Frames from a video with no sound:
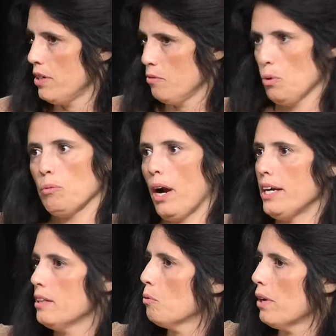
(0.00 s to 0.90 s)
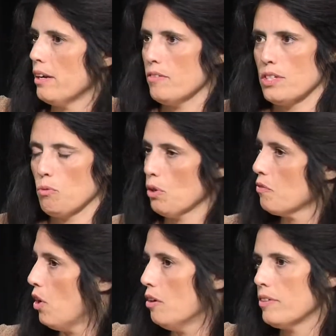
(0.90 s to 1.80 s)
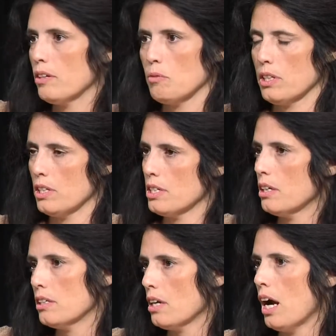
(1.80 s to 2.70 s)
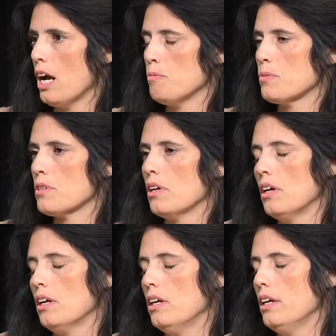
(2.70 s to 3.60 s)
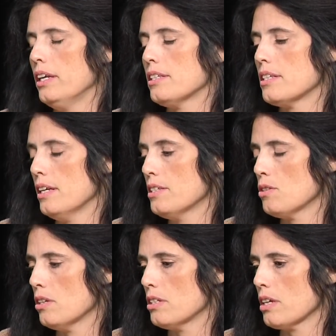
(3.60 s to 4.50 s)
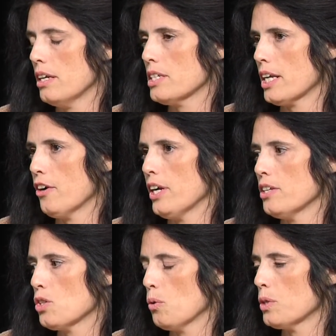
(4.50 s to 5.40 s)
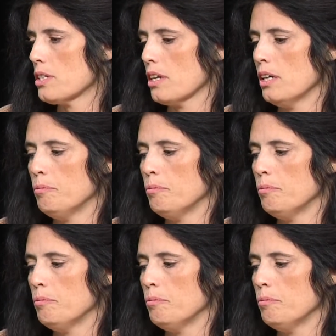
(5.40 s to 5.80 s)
We're riding the wave. We're evolving with the times, and it's kind of scary. So it's